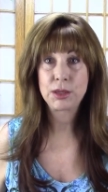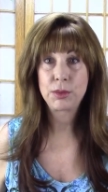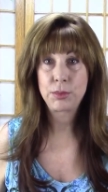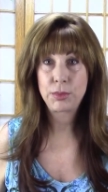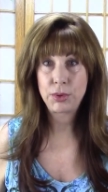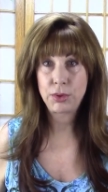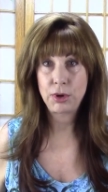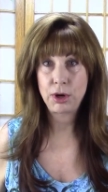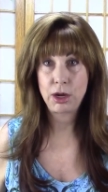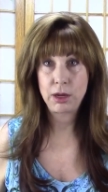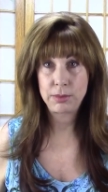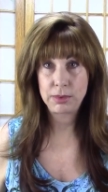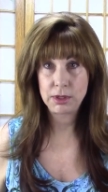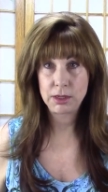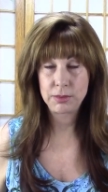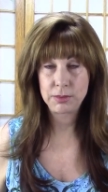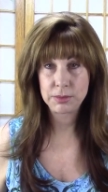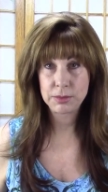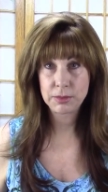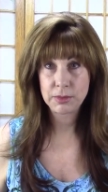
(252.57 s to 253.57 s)

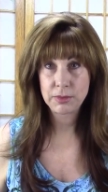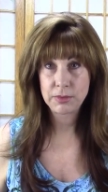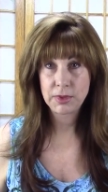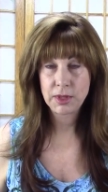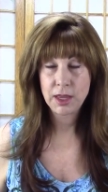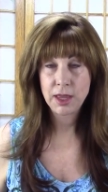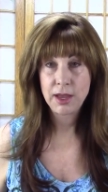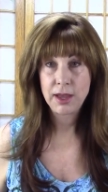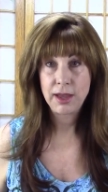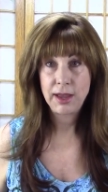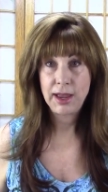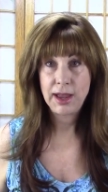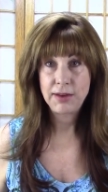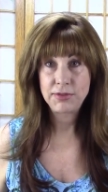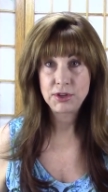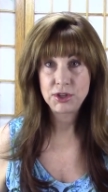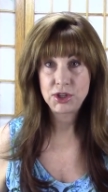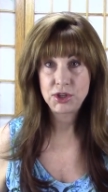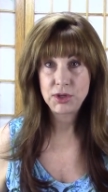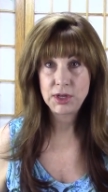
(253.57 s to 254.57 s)
problem.
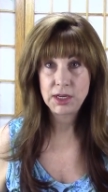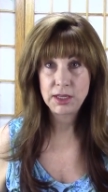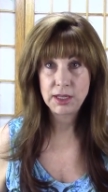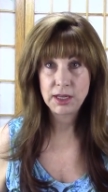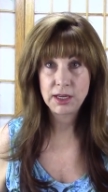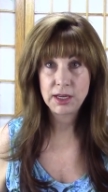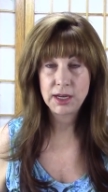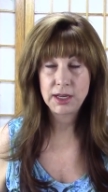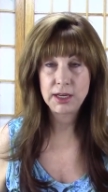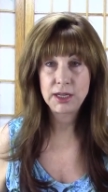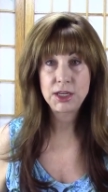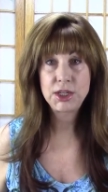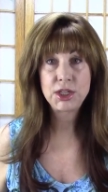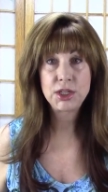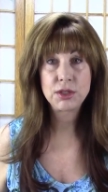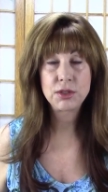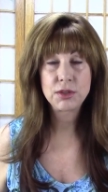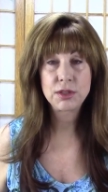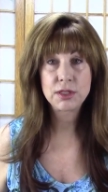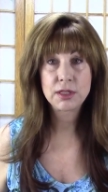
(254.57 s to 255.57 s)
After treating the gut
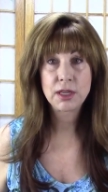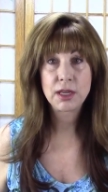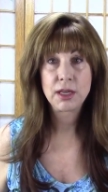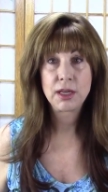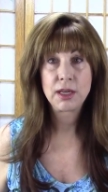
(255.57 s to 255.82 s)
issues,